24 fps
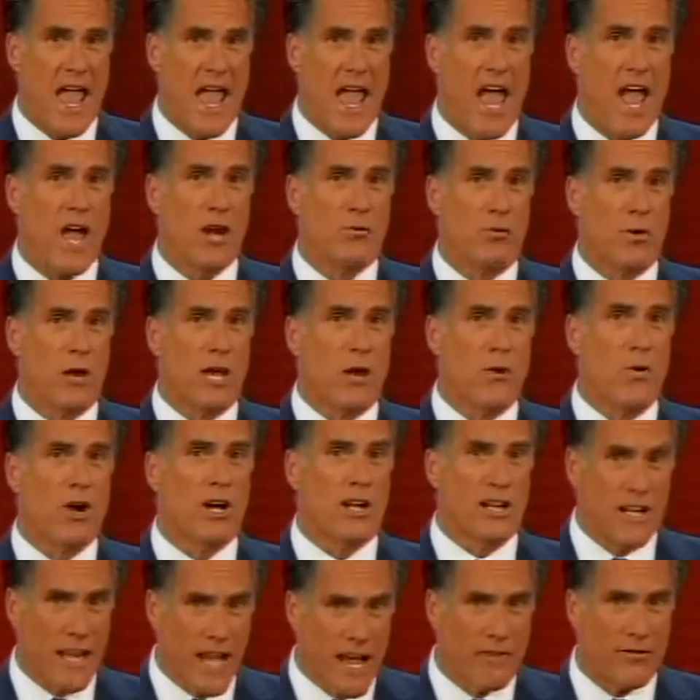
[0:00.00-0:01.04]
And we
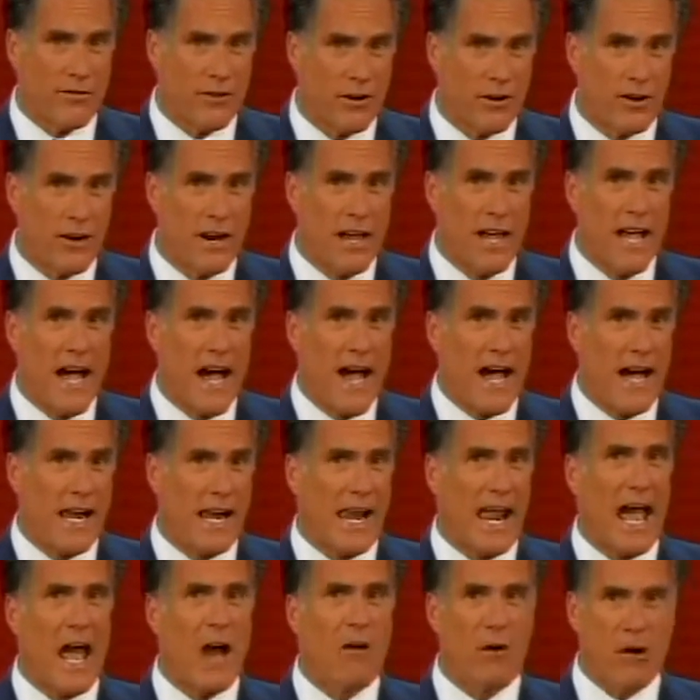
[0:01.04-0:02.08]
will never
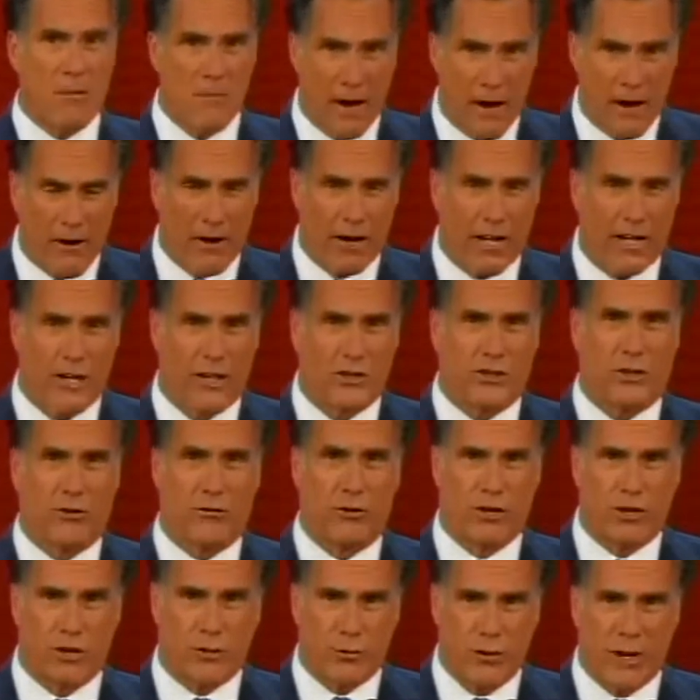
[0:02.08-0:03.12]
allow America to
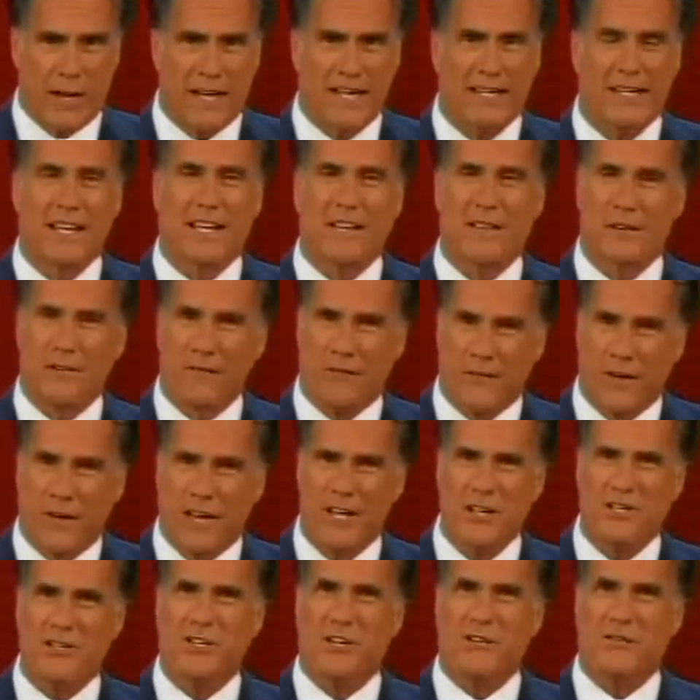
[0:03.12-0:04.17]
retreat in the
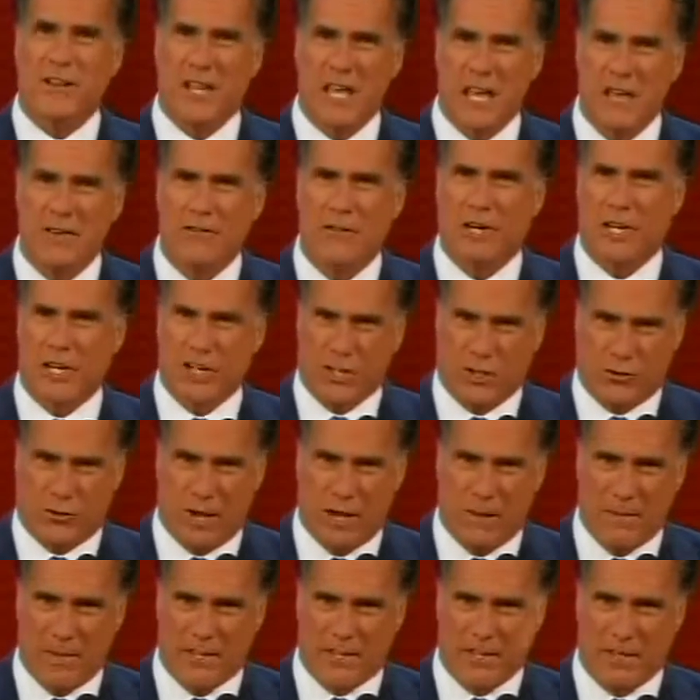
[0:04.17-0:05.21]
face of evil
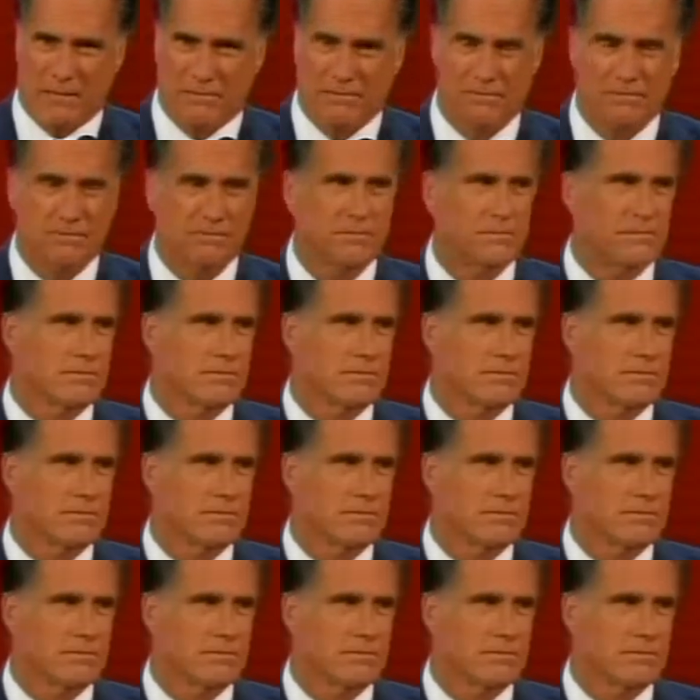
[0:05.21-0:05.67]
extremism.